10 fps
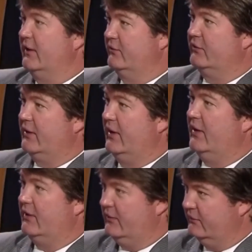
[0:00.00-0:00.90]
and against the
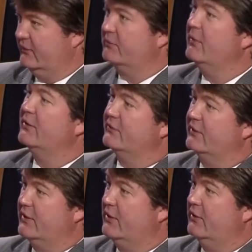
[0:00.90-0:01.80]
county, six
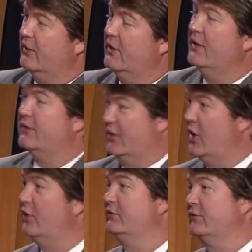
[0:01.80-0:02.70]
months and a year, the
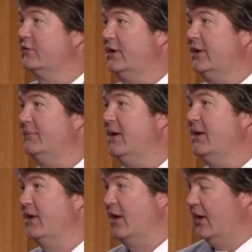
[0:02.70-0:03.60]
notice of claim,
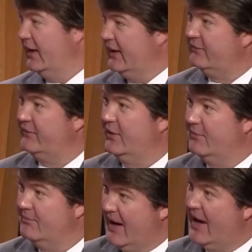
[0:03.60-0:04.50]
uh, if
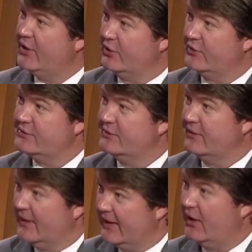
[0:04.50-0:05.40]
they're minors,
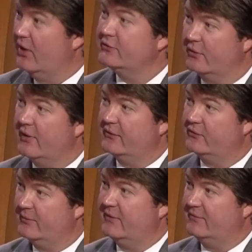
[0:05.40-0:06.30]
it also
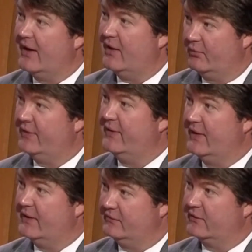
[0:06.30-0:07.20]
has to be filed
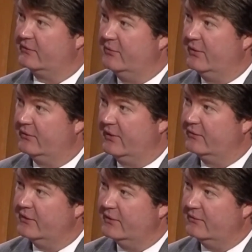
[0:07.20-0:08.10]
within that six months,
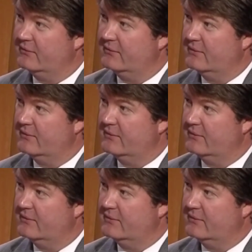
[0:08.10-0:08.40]
doesn't it?